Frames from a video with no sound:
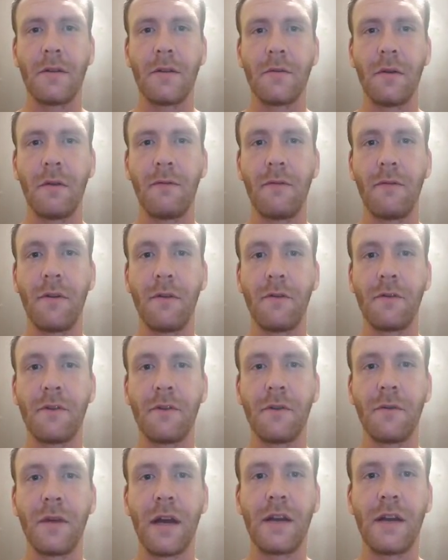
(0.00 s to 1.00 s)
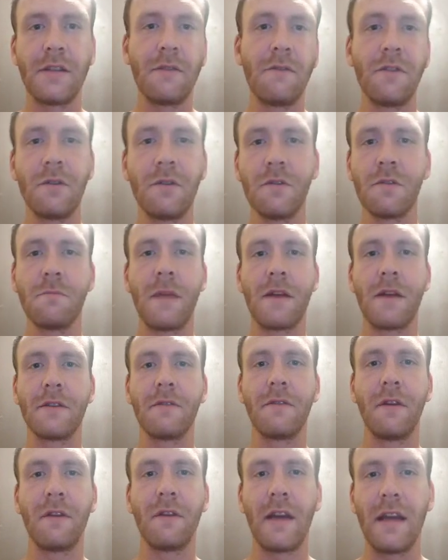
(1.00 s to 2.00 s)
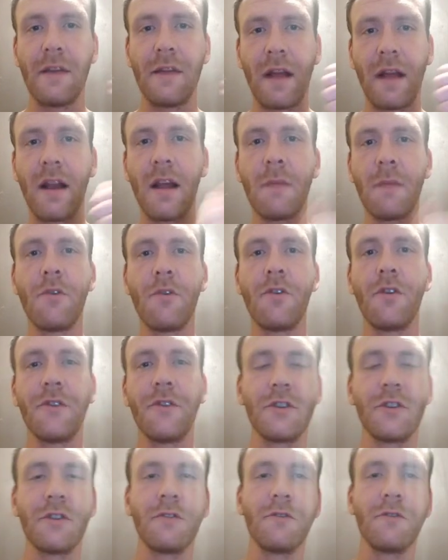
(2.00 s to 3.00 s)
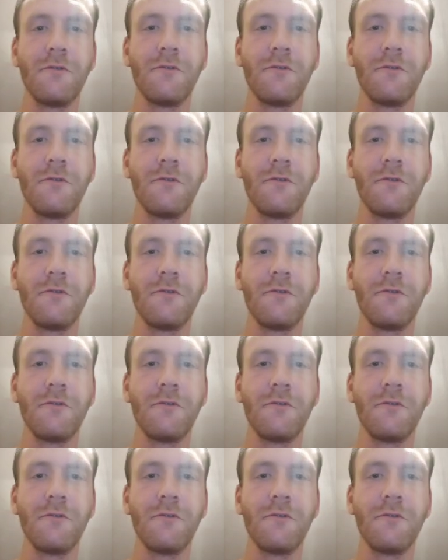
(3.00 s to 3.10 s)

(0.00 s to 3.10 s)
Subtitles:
So without further ado, guys, if you do us a massive favour, hit that like button